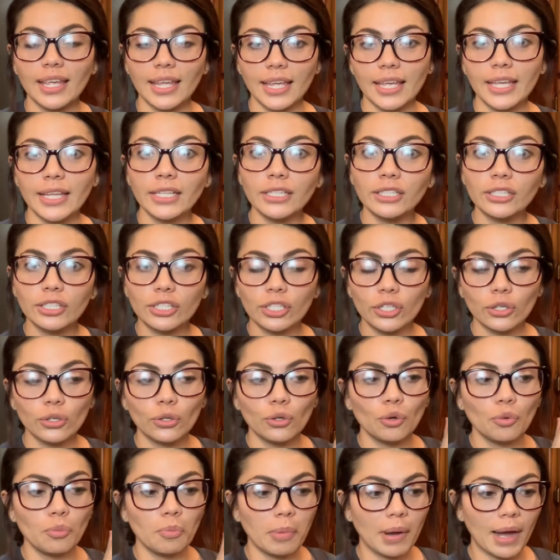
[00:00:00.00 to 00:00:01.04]

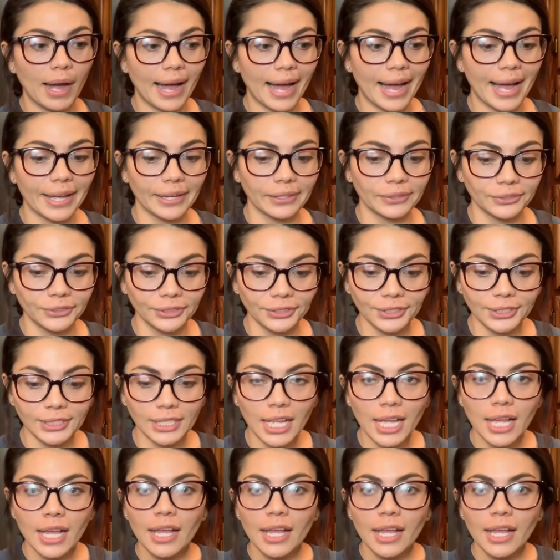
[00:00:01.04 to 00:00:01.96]
into piles.